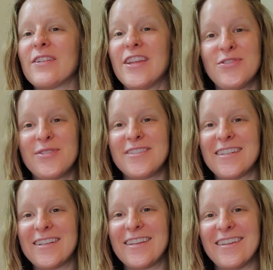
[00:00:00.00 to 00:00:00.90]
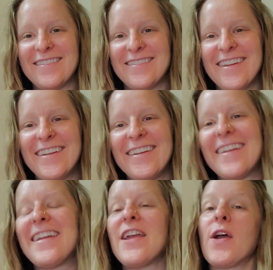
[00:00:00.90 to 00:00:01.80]
interestingly,
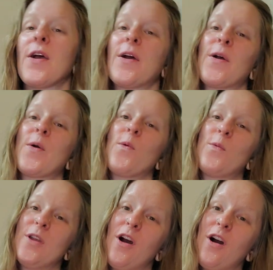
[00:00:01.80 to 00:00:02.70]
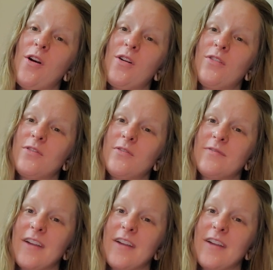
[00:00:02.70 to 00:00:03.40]
we all,